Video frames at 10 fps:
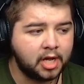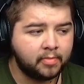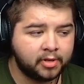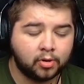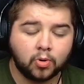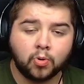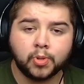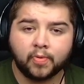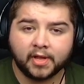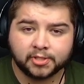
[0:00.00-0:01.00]
We got all the
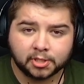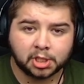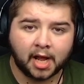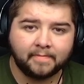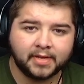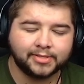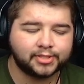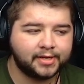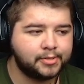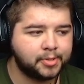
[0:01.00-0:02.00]
way to the Champions
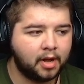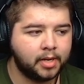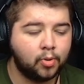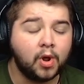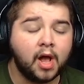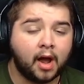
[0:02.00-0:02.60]
League final.